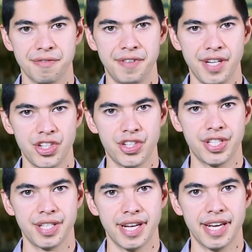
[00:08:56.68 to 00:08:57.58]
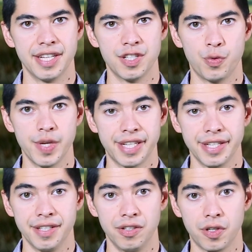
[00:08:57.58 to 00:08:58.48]
are finished and we
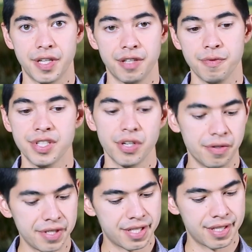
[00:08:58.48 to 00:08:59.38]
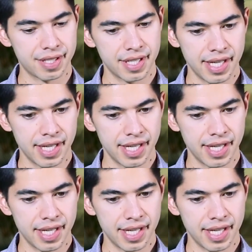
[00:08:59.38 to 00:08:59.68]
can look at the results.